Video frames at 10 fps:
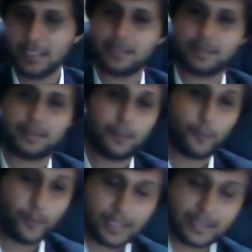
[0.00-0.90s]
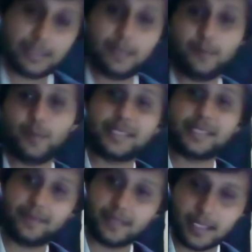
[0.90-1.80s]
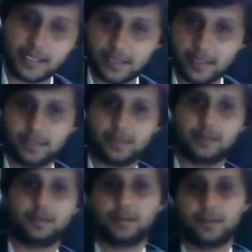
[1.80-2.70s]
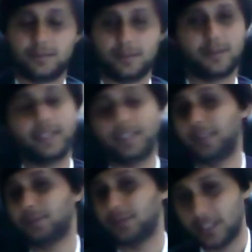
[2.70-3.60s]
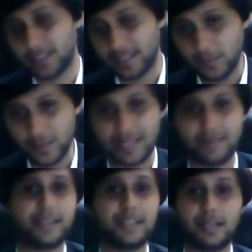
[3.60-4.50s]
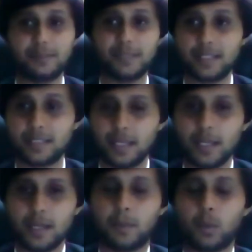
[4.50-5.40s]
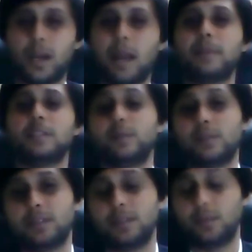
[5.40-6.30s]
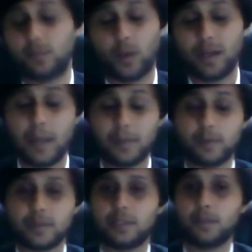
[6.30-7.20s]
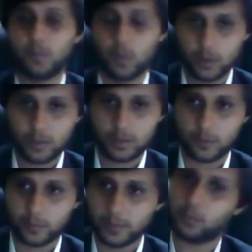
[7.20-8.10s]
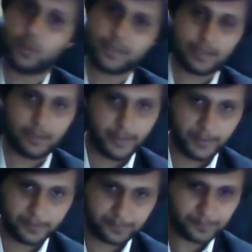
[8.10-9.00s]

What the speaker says: Sleep well. Sleep for 7 hours a day. If you're finding it difficult, sleep for 7.5 hours. But what will happen if you sleep more? You feel more sleepy.